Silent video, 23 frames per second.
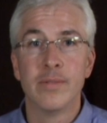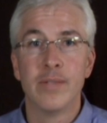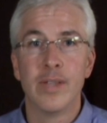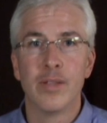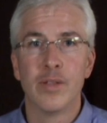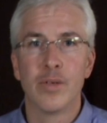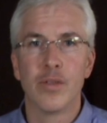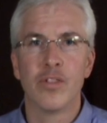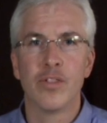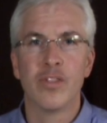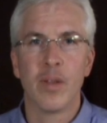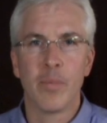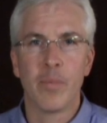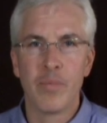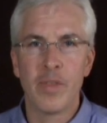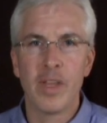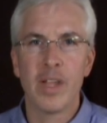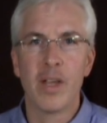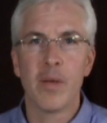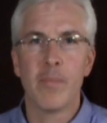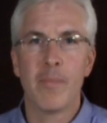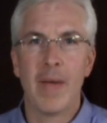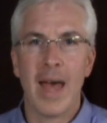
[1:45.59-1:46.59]
Is there
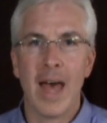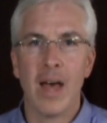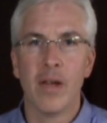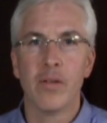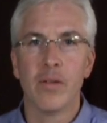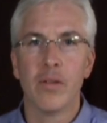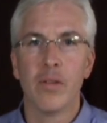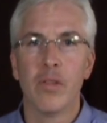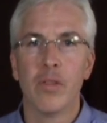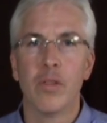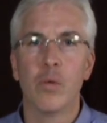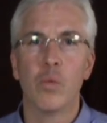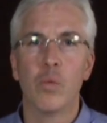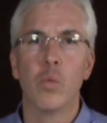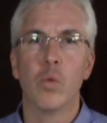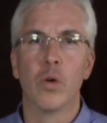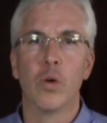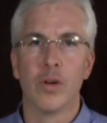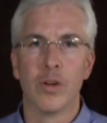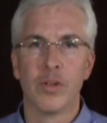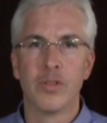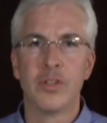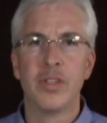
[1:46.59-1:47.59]
something about the
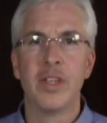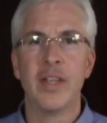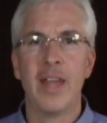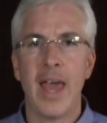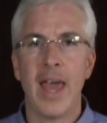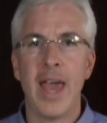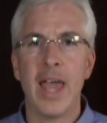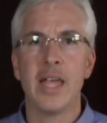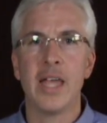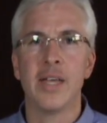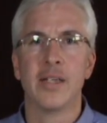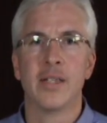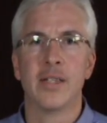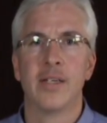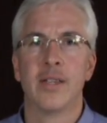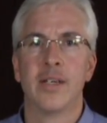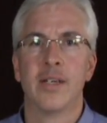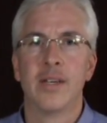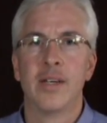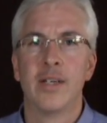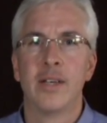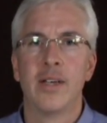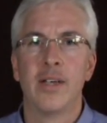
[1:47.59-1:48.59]
world today
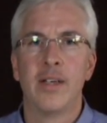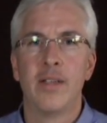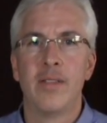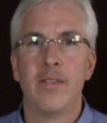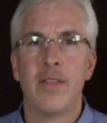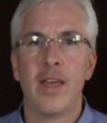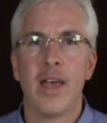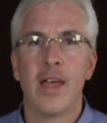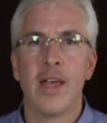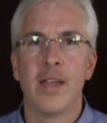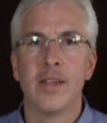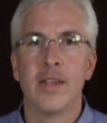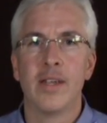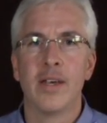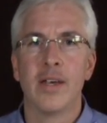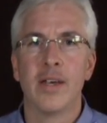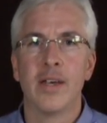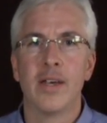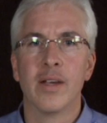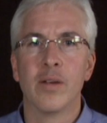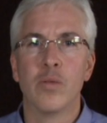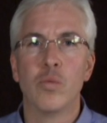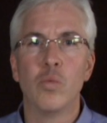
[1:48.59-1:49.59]
that
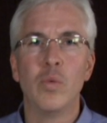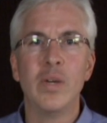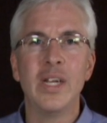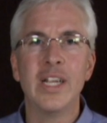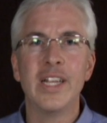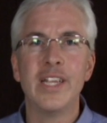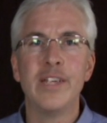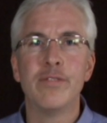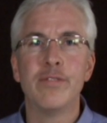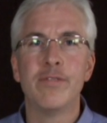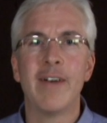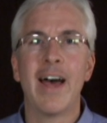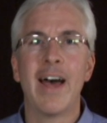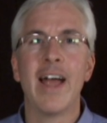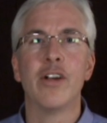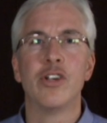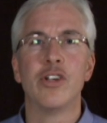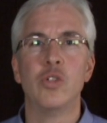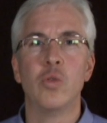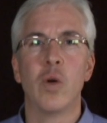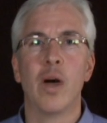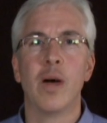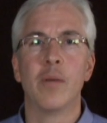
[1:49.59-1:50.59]
really
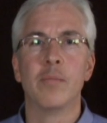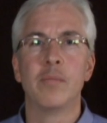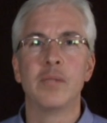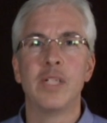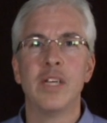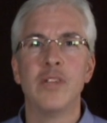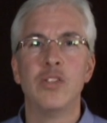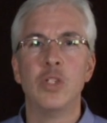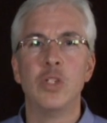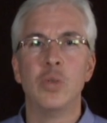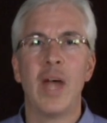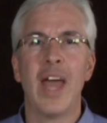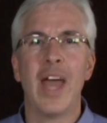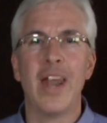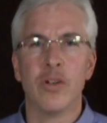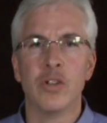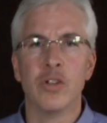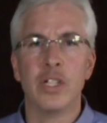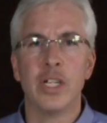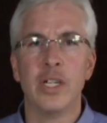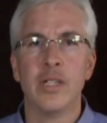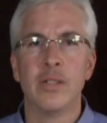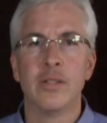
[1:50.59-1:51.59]
fires you up, gives you
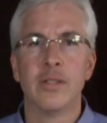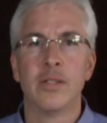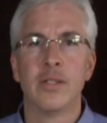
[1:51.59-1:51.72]
energy?